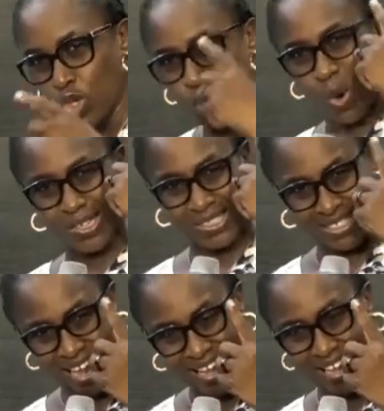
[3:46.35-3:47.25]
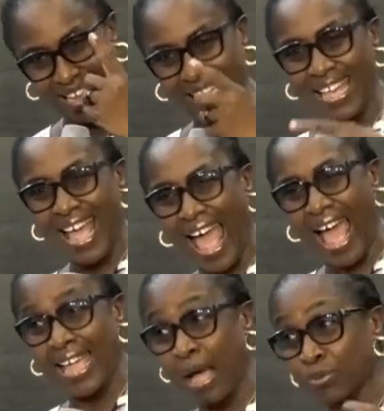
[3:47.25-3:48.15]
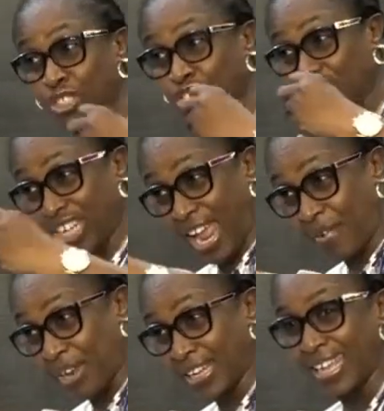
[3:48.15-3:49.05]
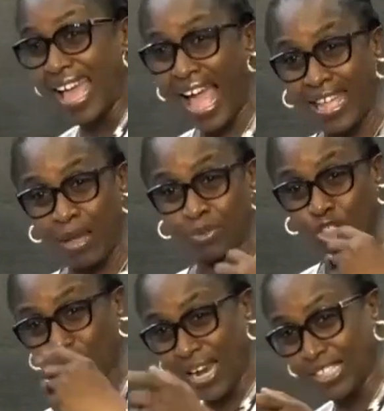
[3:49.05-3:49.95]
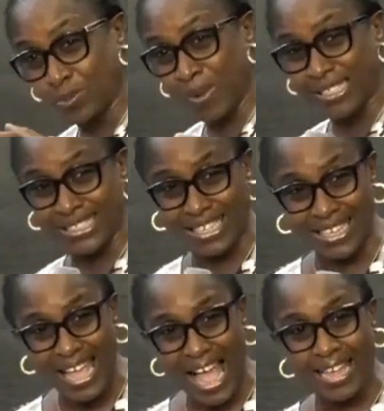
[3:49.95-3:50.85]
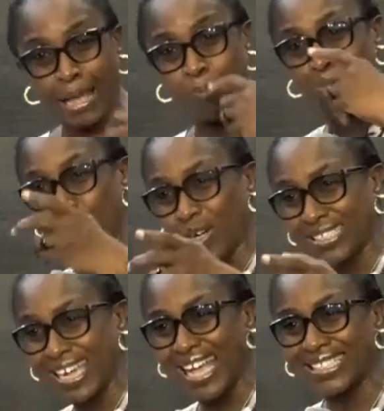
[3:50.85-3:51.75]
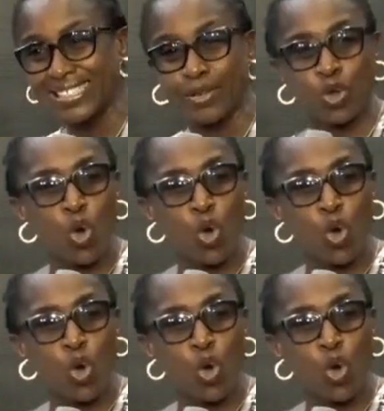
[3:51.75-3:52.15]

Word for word: you are saying, I am sharing, I am transmitting, I am broadcasting